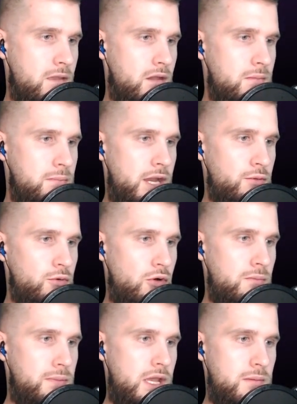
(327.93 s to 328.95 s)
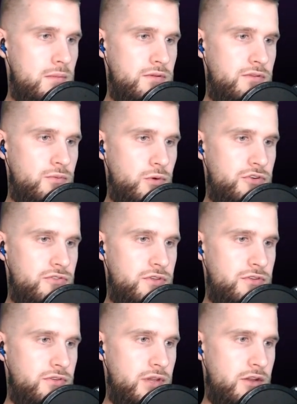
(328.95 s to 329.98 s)
payroll and payments, which
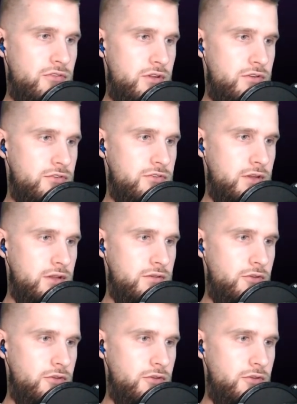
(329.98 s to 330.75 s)
this is actually interesting.